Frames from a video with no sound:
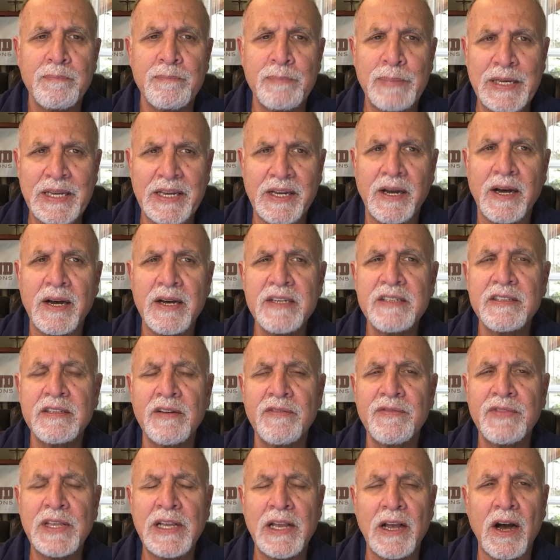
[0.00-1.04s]
because
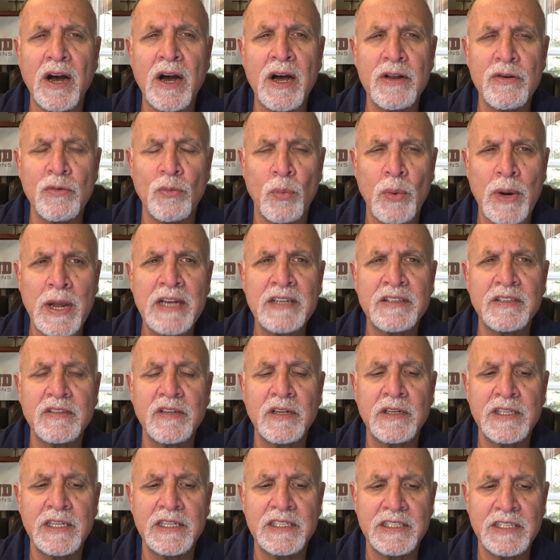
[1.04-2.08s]
of the
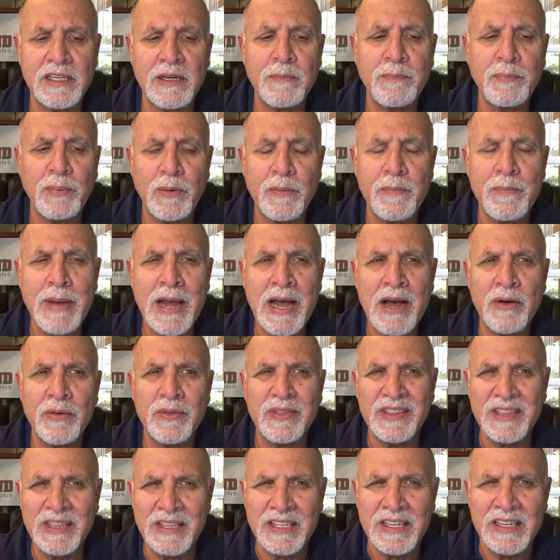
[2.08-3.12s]
unrest on the Temple
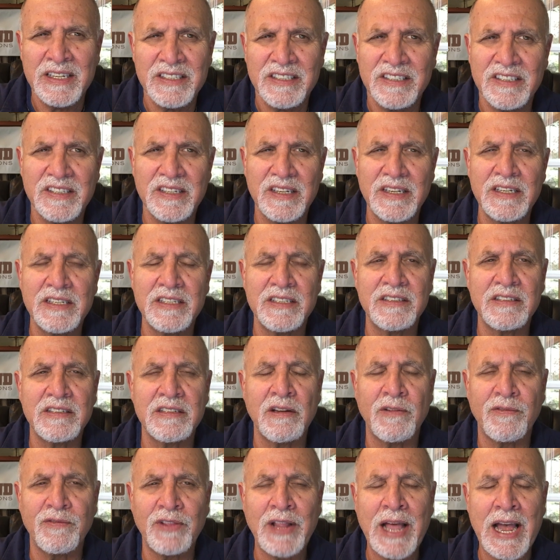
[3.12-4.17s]
Mount, this is
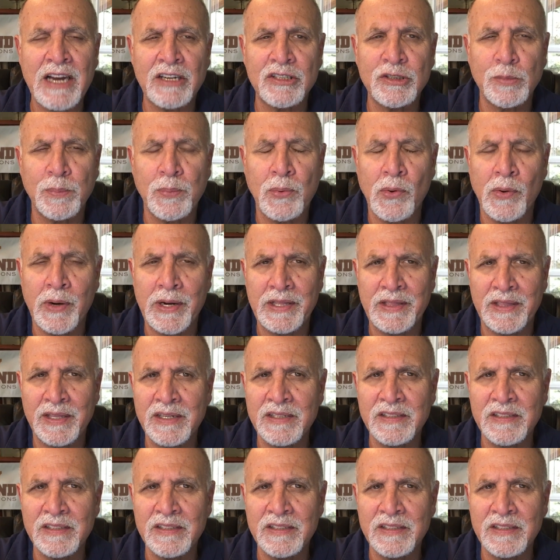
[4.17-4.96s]
the flashpoint.